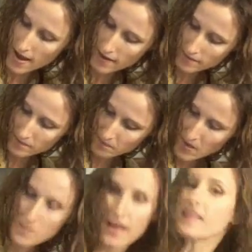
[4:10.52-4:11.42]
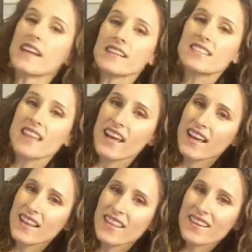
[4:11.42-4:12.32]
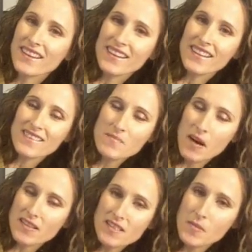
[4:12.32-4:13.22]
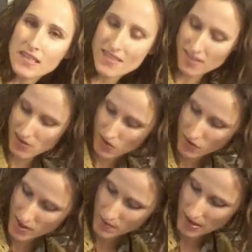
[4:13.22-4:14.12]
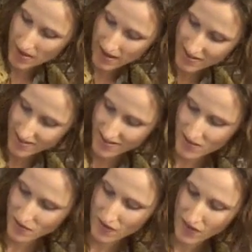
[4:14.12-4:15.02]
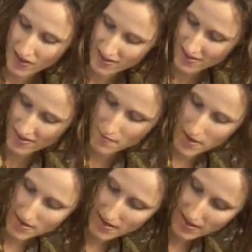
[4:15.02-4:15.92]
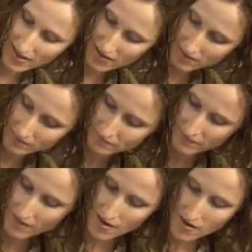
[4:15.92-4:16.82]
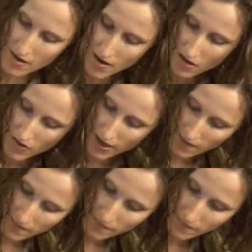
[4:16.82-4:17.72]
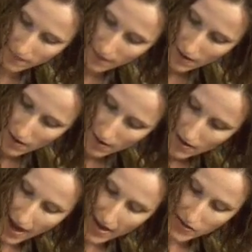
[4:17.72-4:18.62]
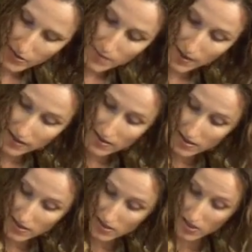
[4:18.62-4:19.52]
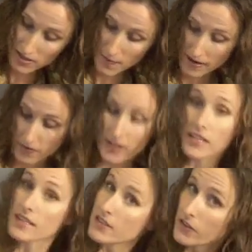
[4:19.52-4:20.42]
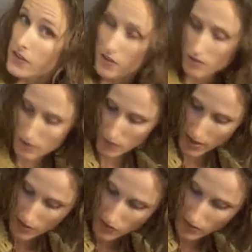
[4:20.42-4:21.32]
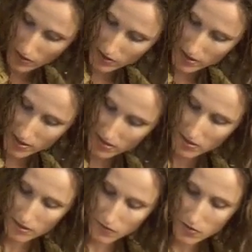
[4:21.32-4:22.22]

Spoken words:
And by the next day, the parsnip has just soaked up all that delicious flavor and it's amazingly good. Okay. I used to make this dish, as a matter of fact, I still do, and we enjoy cooked dishes.